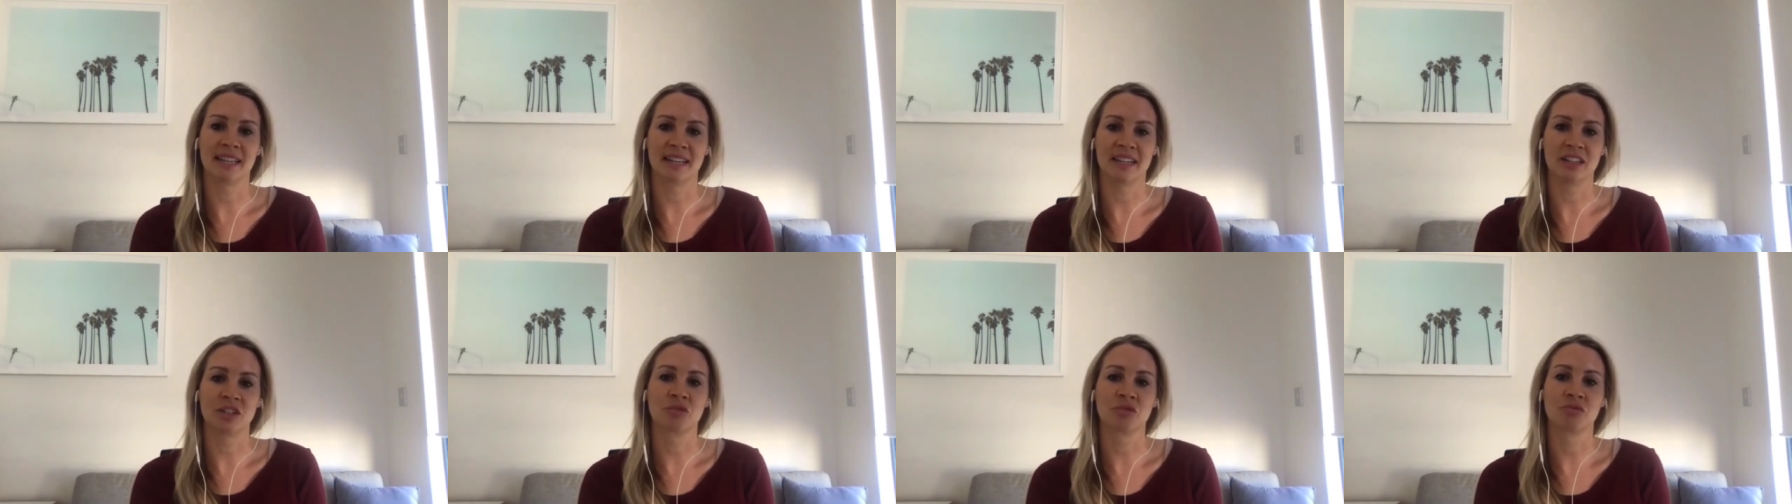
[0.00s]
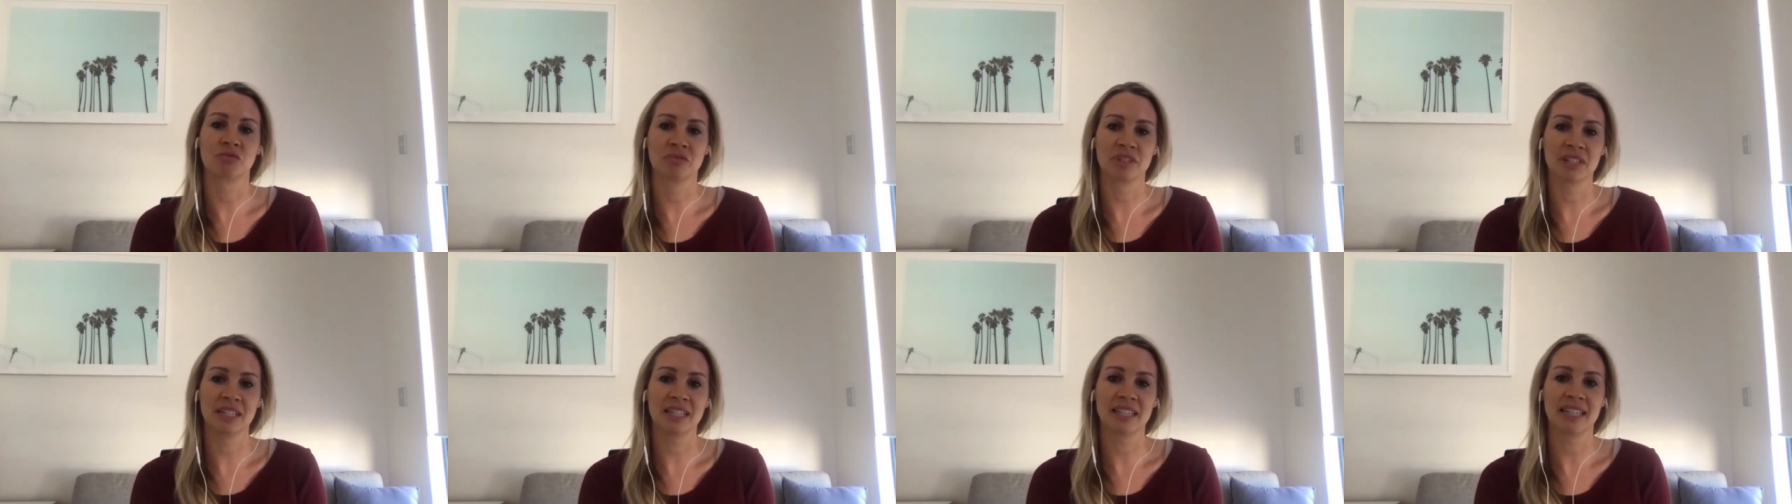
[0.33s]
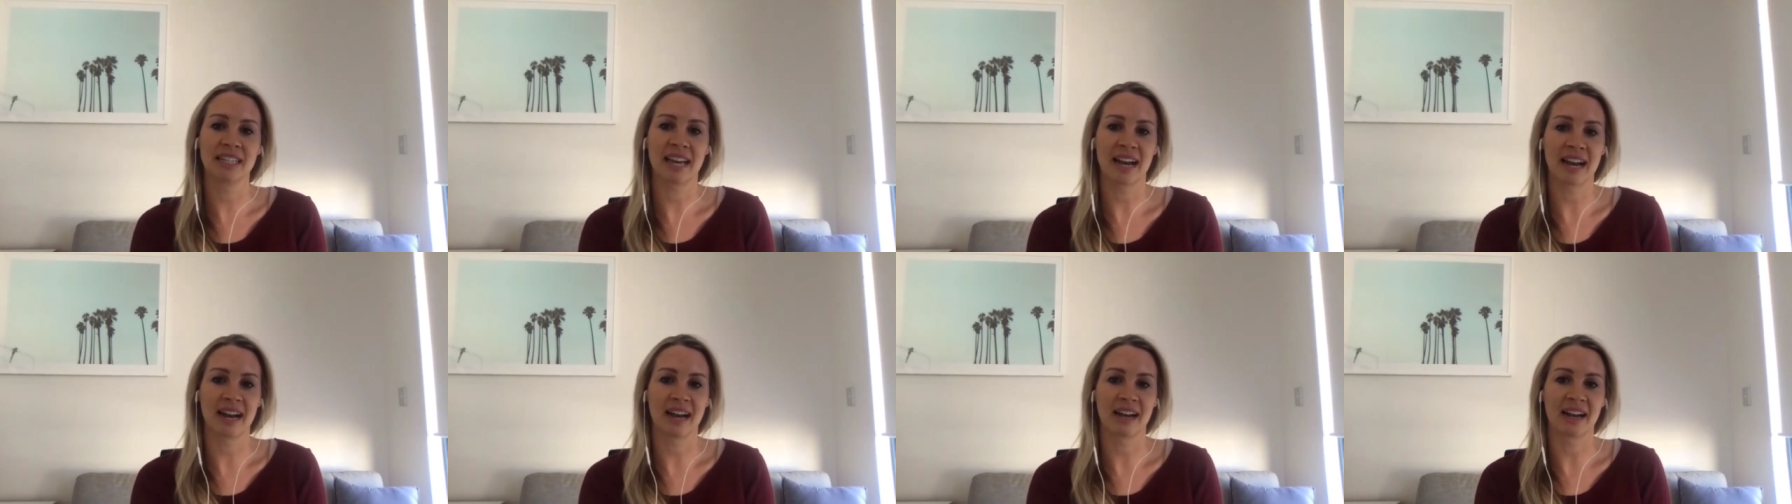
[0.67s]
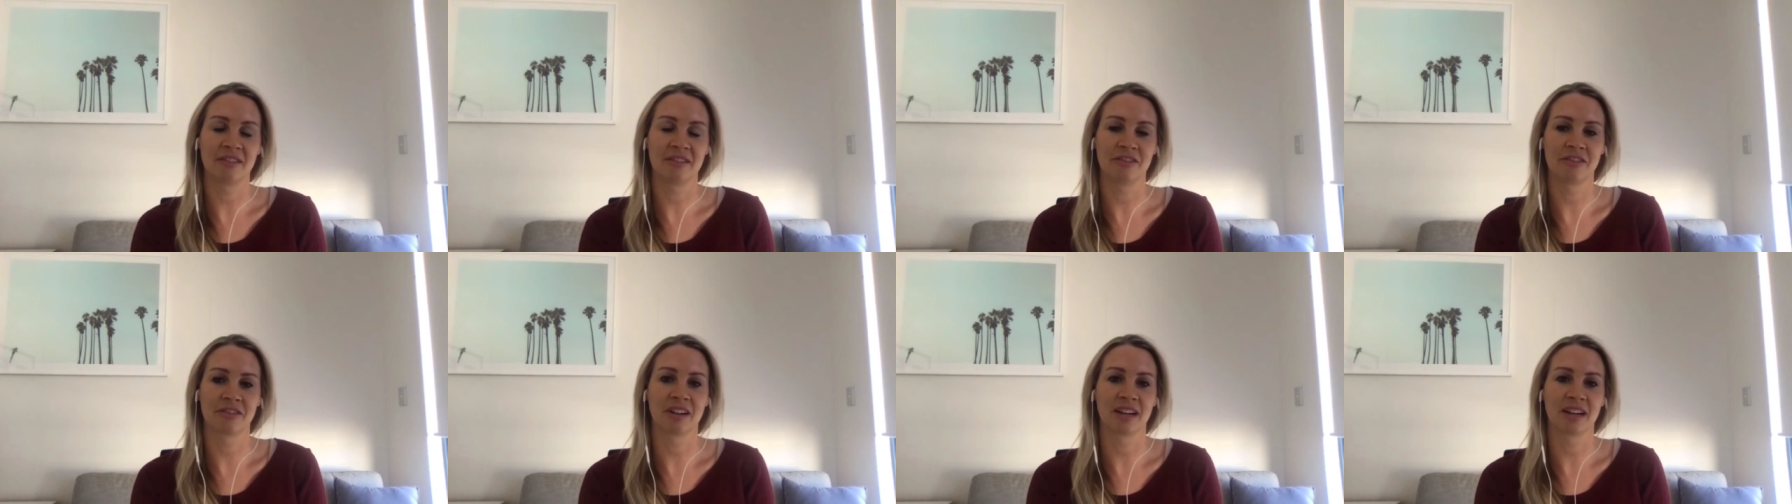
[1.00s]
it's really
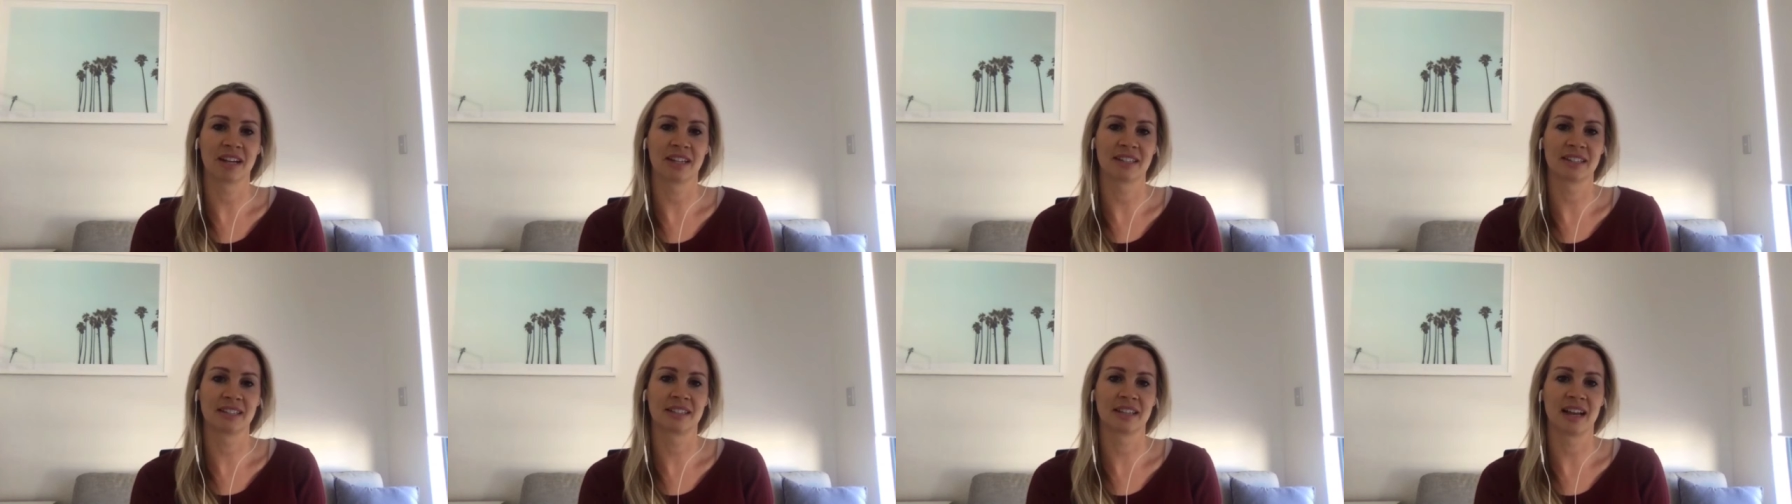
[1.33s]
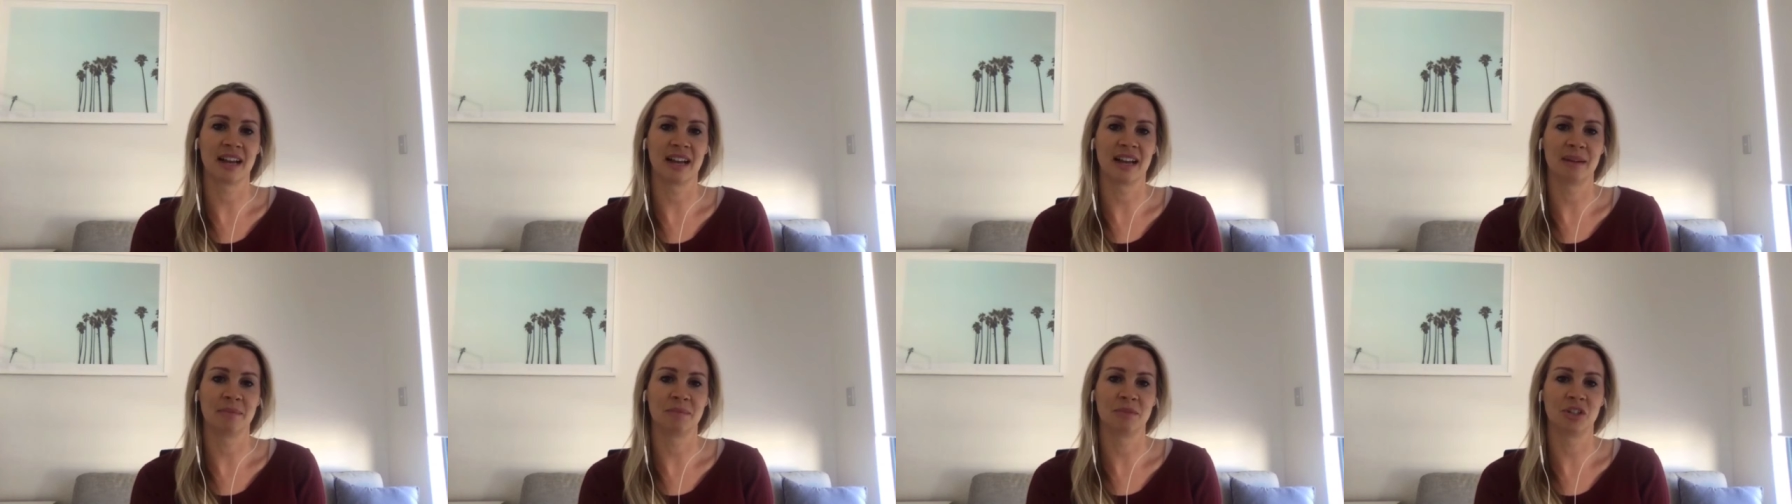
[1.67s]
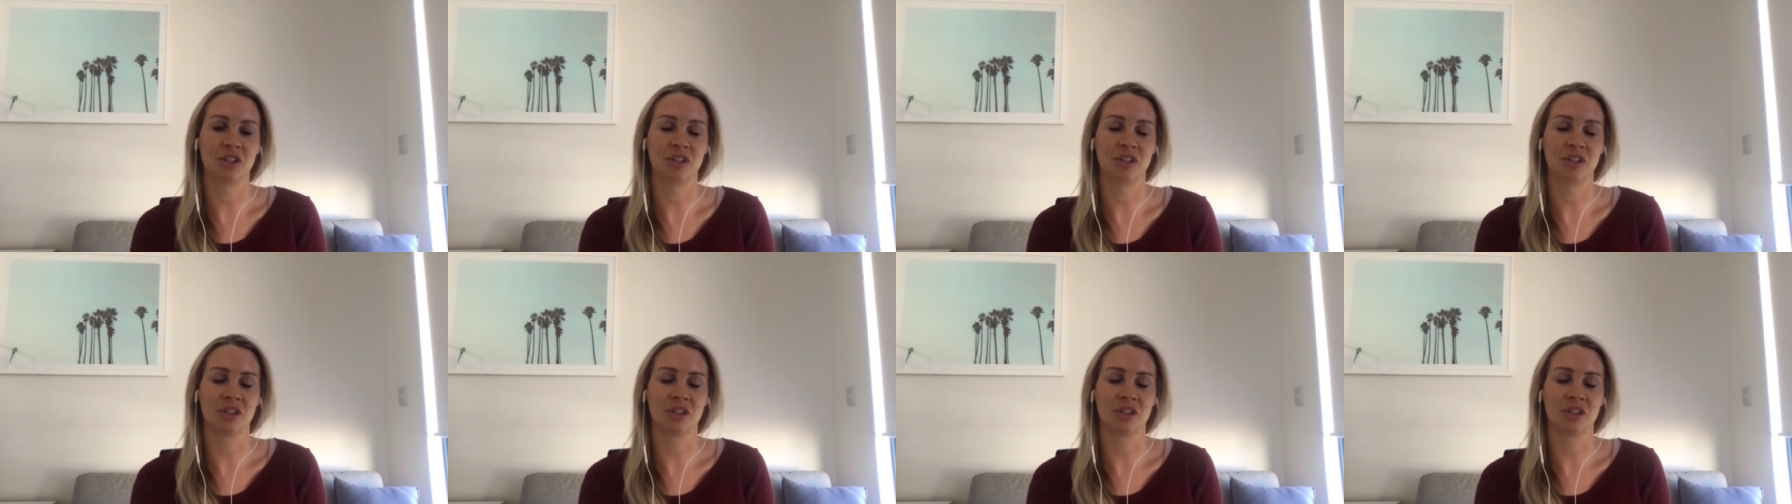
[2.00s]
hard for us um,